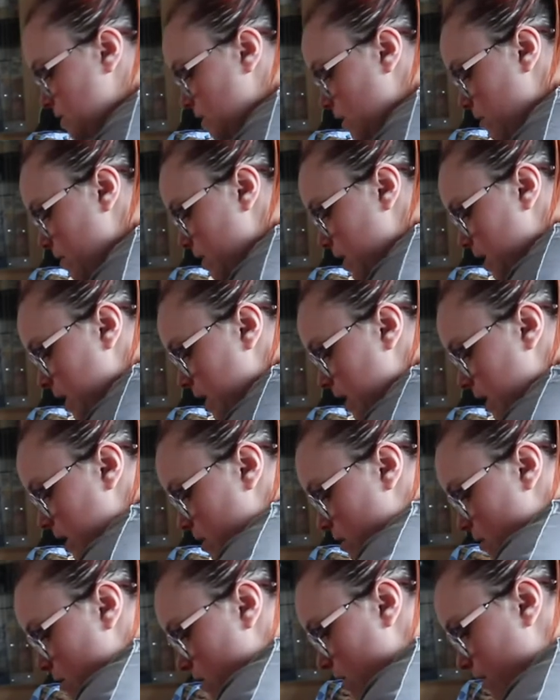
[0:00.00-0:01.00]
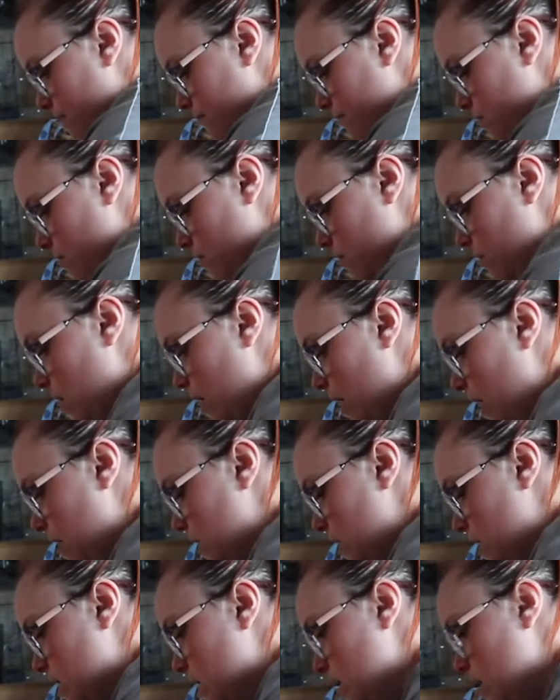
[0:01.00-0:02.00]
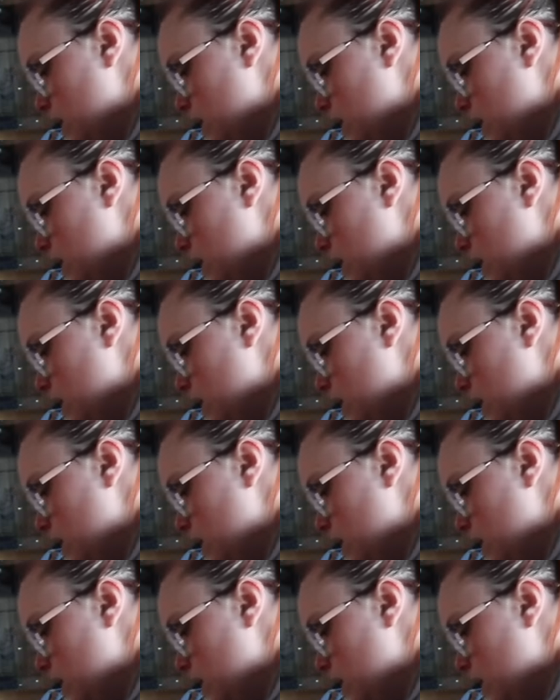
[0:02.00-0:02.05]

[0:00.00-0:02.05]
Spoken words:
in here I've got like